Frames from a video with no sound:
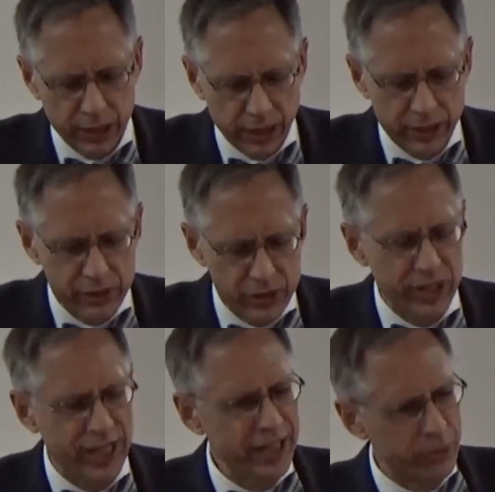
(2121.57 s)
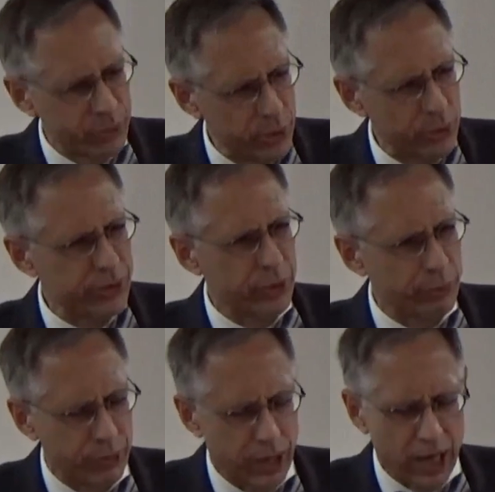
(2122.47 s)
Are you seeing the root of the
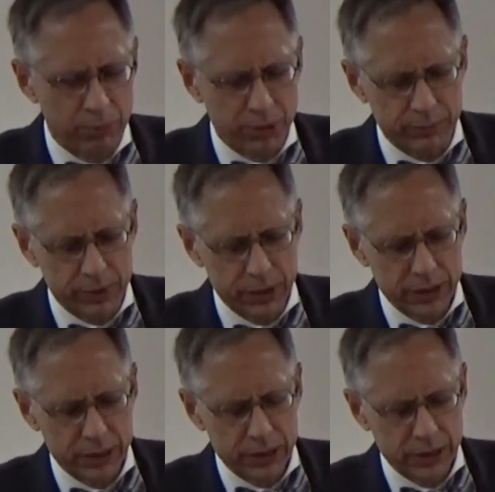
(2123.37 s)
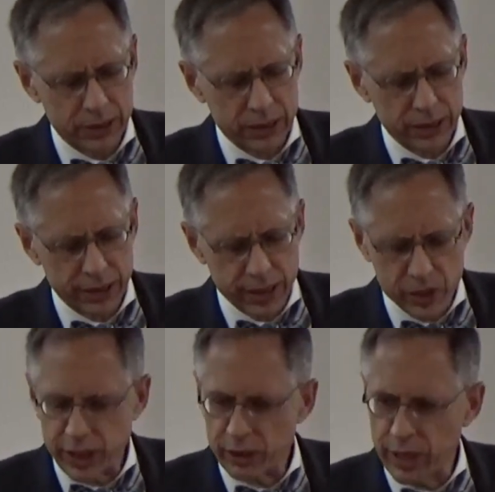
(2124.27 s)
problem in the
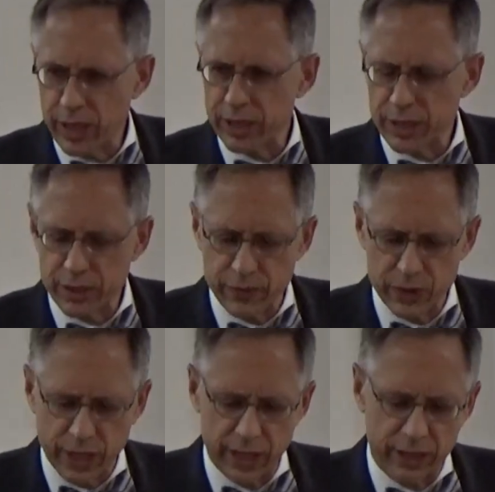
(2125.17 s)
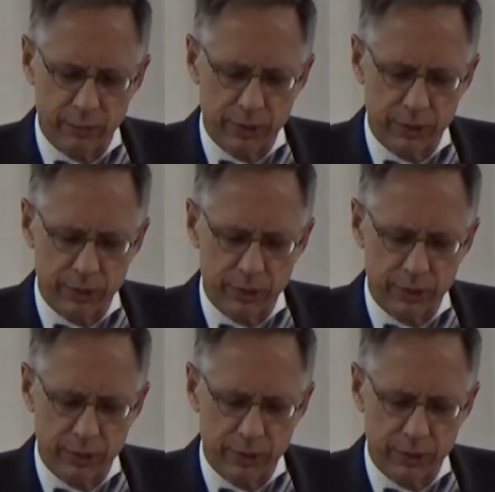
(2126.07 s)
generations of Jacob?